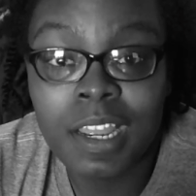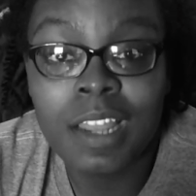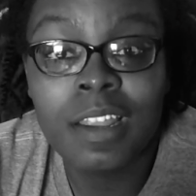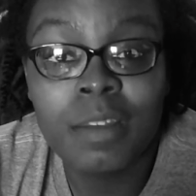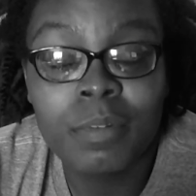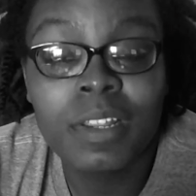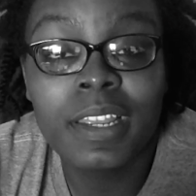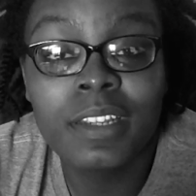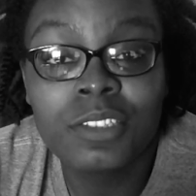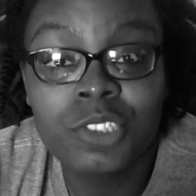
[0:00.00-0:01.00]
I like
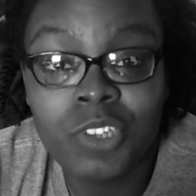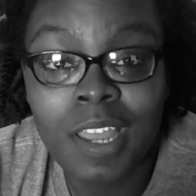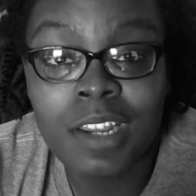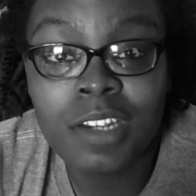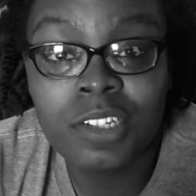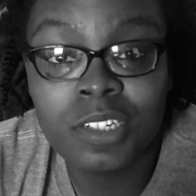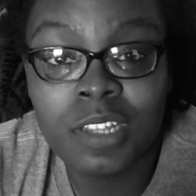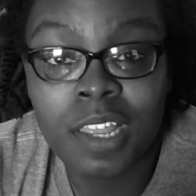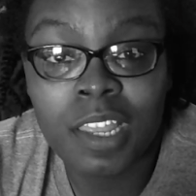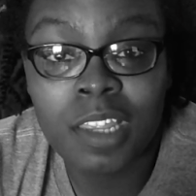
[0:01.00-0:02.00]
playing strategy
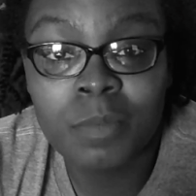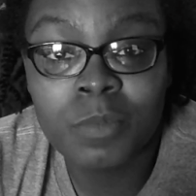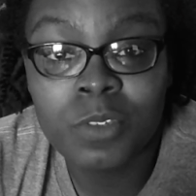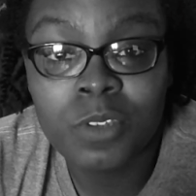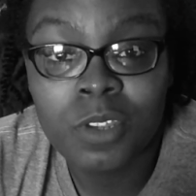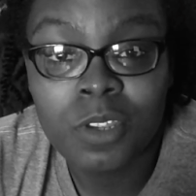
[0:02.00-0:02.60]
games